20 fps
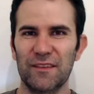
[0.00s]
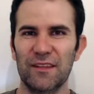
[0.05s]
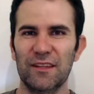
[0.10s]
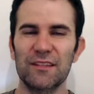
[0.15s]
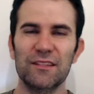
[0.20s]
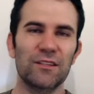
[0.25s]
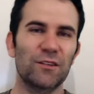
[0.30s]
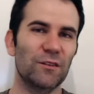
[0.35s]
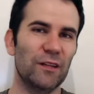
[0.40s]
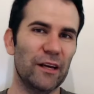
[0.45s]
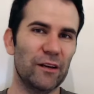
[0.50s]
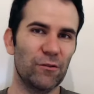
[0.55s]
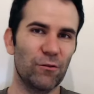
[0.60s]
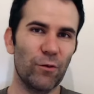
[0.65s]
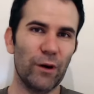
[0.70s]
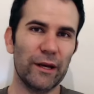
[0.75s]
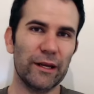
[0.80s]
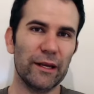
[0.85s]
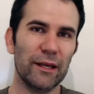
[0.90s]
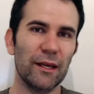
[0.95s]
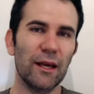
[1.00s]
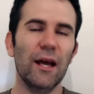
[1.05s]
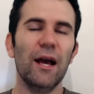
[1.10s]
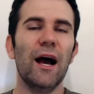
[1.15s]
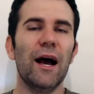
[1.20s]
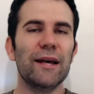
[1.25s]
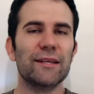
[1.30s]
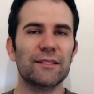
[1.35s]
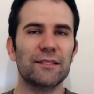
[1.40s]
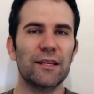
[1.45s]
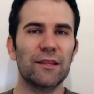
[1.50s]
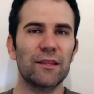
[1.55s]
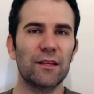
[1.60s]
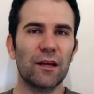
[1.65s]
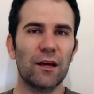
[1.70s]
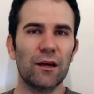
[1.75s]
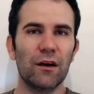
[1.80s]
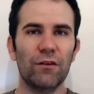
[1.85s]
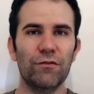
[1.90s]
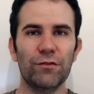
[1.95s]
So, like running, I said that
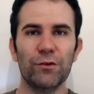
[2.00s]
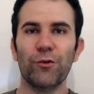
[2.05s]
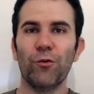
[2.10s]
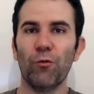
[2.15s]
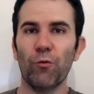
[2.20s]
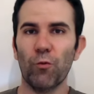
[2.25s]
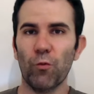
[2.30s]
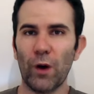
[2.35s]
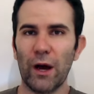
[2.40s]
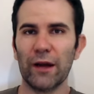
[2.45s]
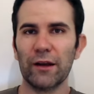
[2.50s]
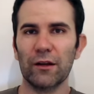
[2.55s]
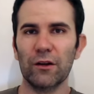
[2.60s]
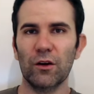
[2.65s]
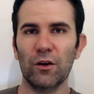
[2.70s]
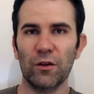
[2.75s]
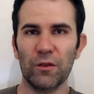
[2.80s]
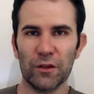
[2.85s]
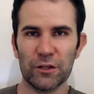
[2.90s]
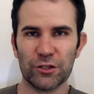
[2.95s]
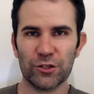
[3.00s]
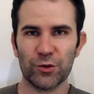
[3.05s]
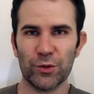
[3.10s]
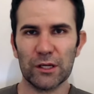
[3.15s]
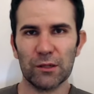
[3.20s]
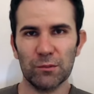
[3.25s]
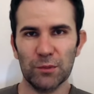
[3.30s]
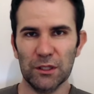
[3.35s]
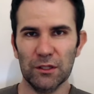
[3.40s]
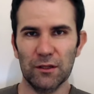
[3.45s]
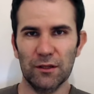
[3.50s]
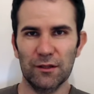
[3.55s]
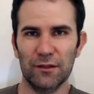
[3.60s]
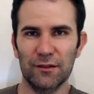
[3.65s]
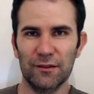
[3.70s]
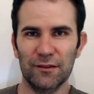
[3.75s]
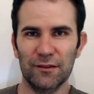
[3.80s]
I often run on the treadmill.